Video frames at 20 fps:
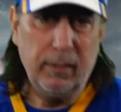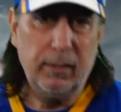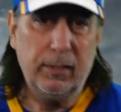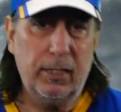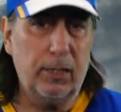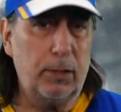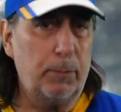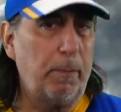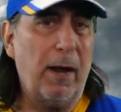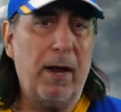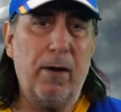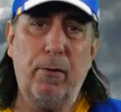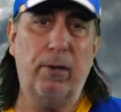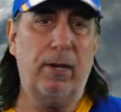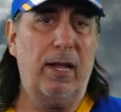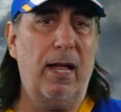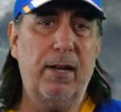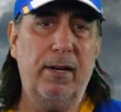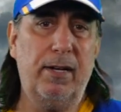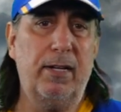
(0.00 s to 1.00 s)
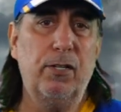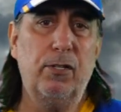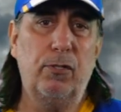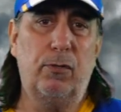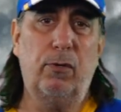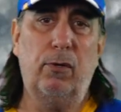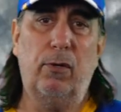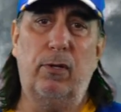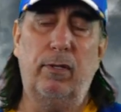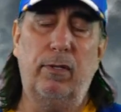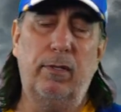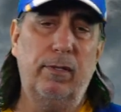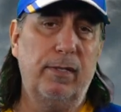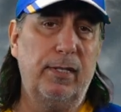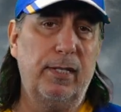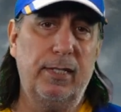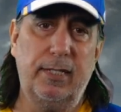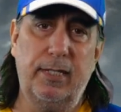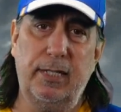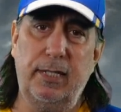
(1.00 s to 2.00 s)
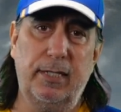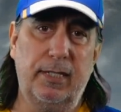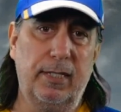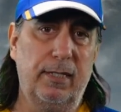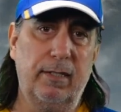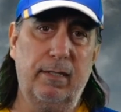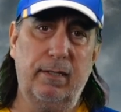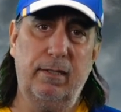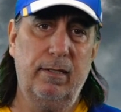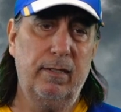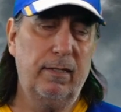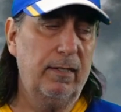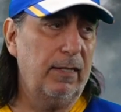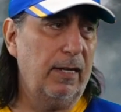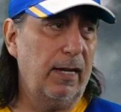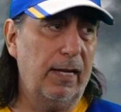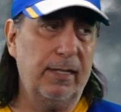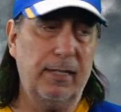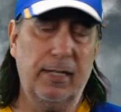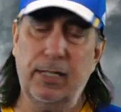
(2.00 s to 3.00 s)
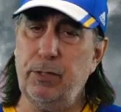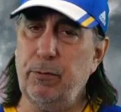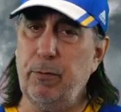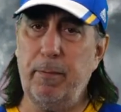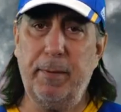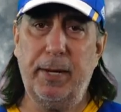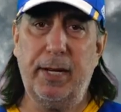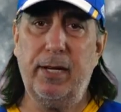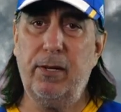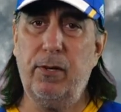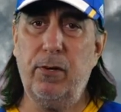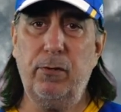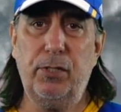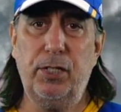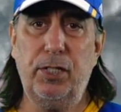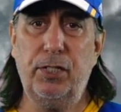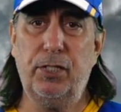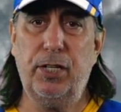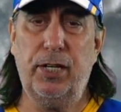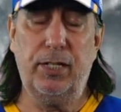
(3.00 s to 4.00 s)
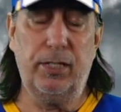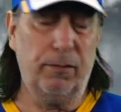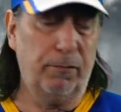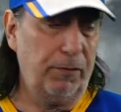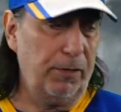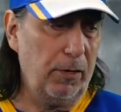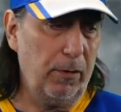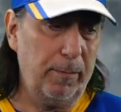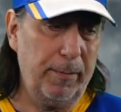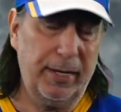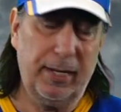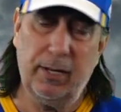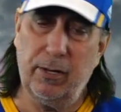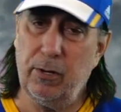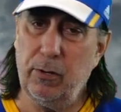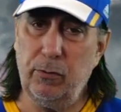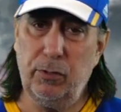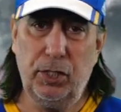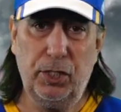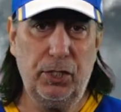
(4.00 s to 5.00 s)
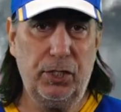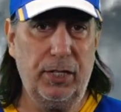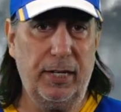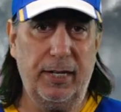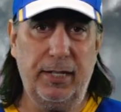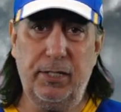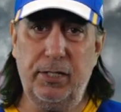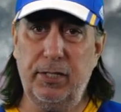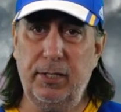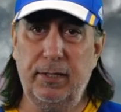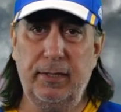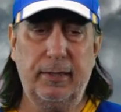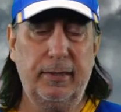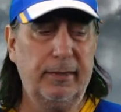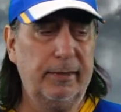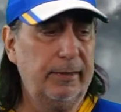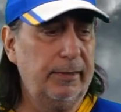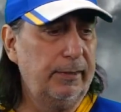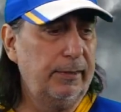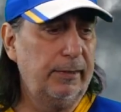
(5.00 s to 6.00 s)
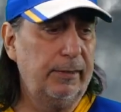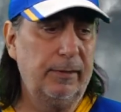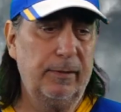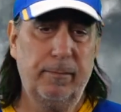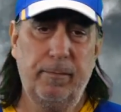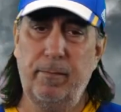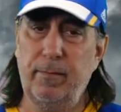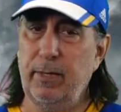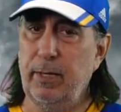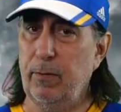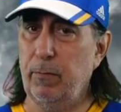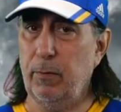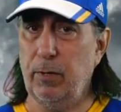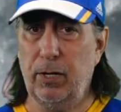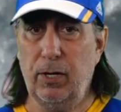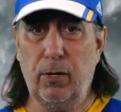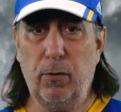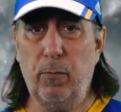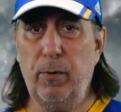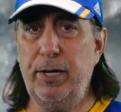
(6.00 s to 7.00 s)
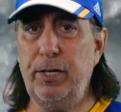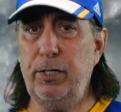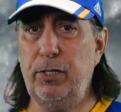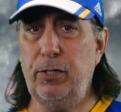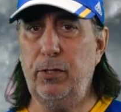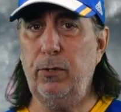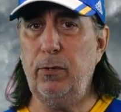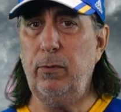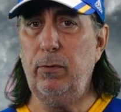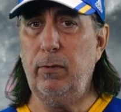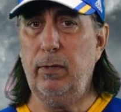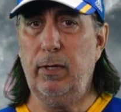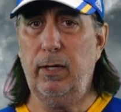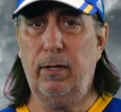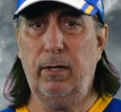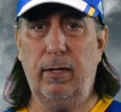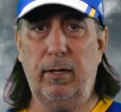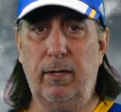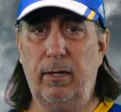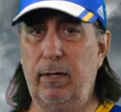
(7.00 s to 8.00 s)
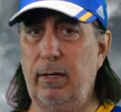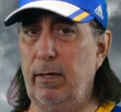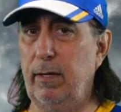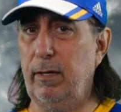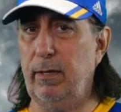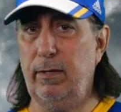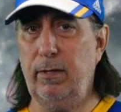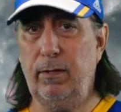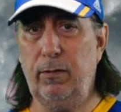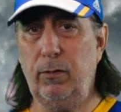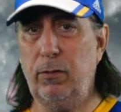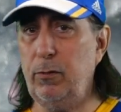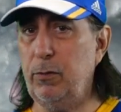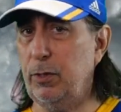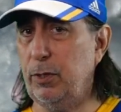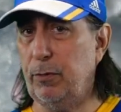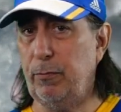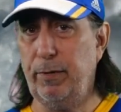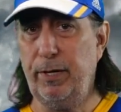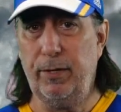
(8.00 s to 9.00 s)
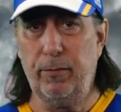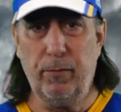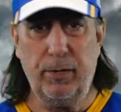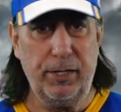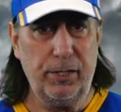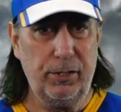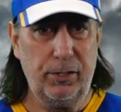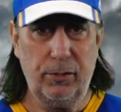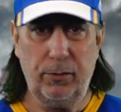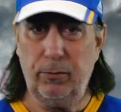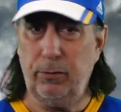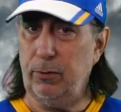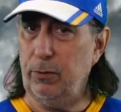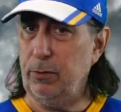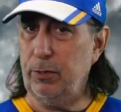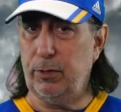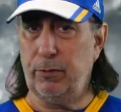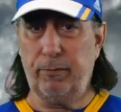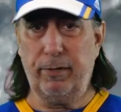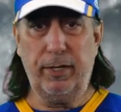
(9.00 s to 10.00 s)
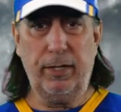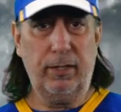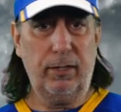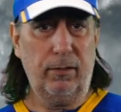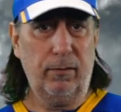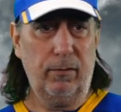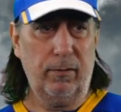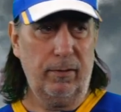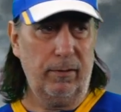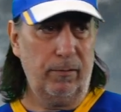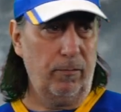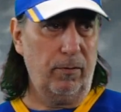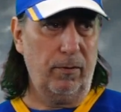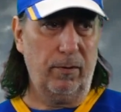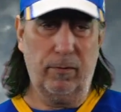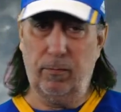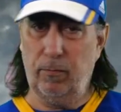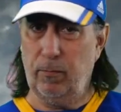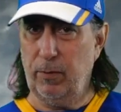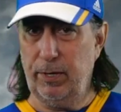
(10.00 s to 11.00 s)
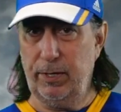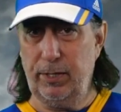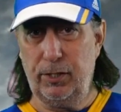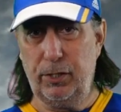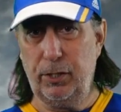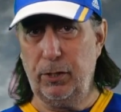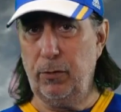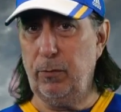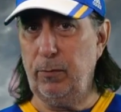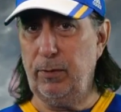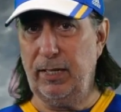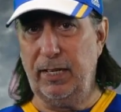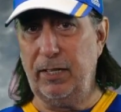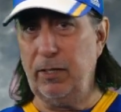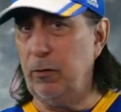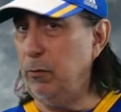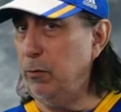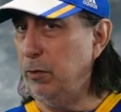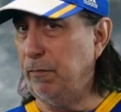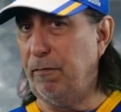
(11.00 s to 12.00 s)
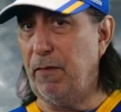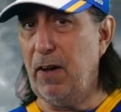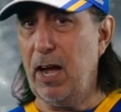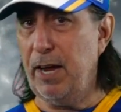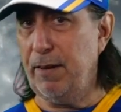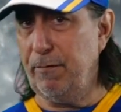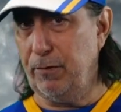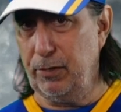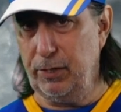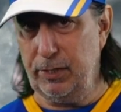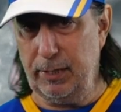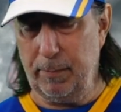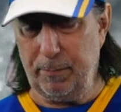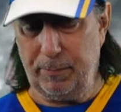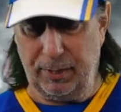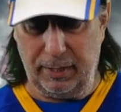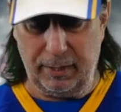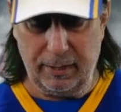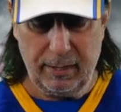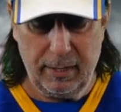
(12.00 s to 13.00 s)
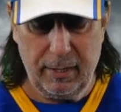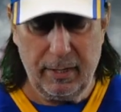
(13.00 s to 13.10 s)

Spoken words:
to spiral out of control this season unless we make a coaching change. If we don't make a coaching change, we're going to win two, lose three. Win two, lose three, win two, then lose five or something.